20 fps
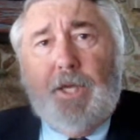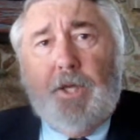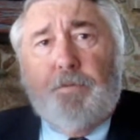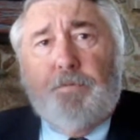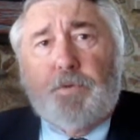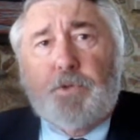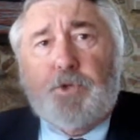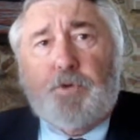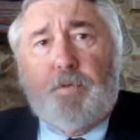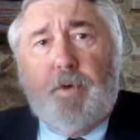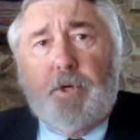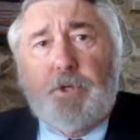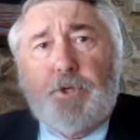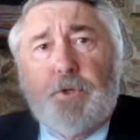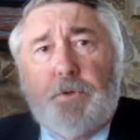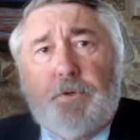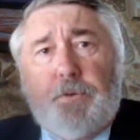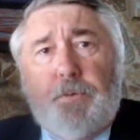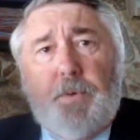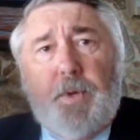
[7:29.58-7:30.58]

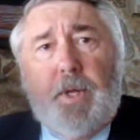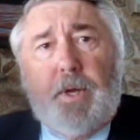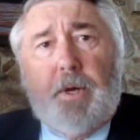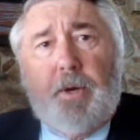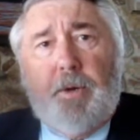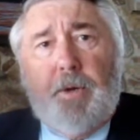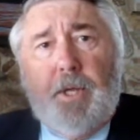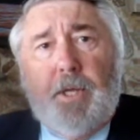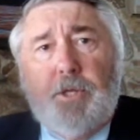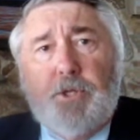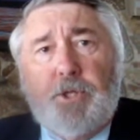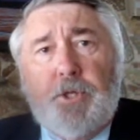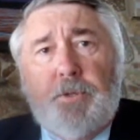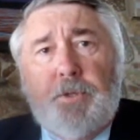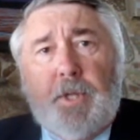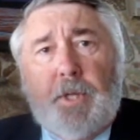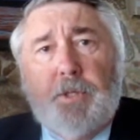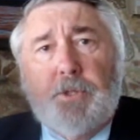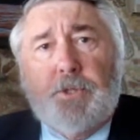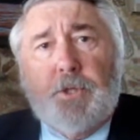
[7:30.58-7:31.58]
Infrastructure throughout our nation
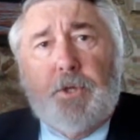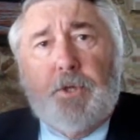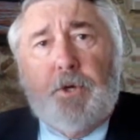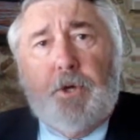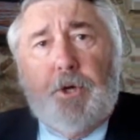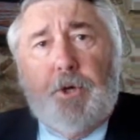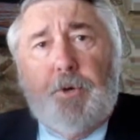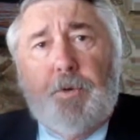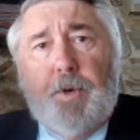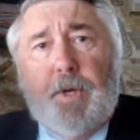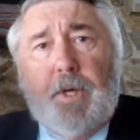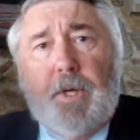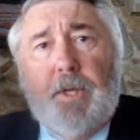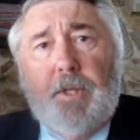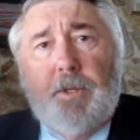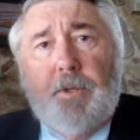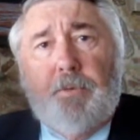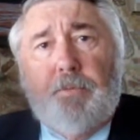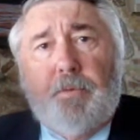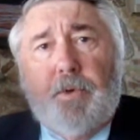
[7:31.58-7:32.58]
that is
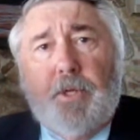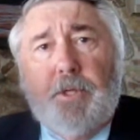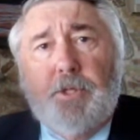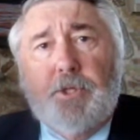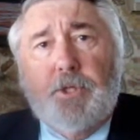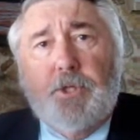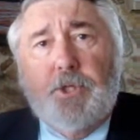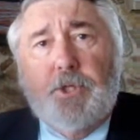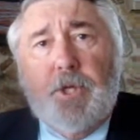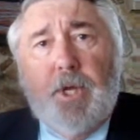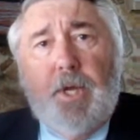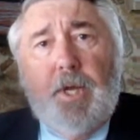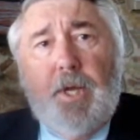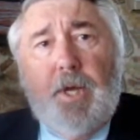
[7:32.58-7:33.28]
deteriorating, that ranges